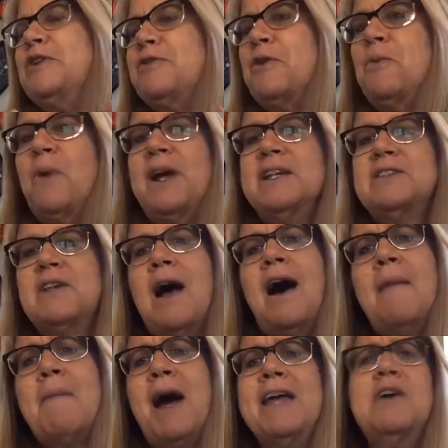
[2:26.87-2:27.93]
ways. I
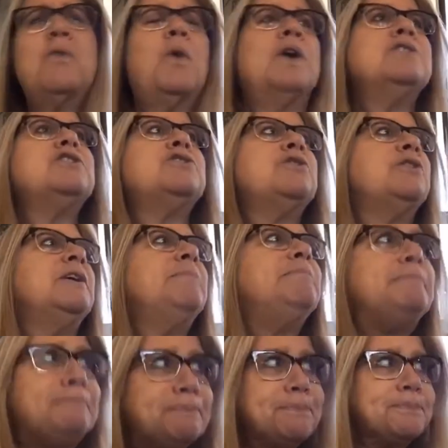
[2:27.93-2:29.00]
had one student,
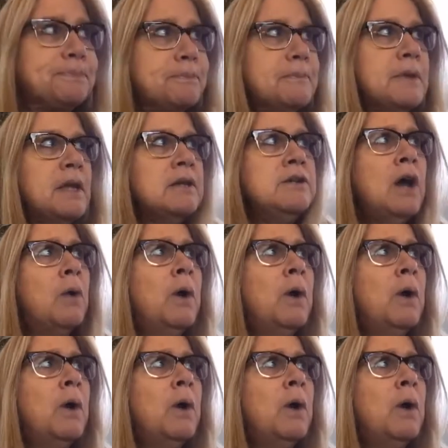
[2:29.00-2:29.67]
Noah,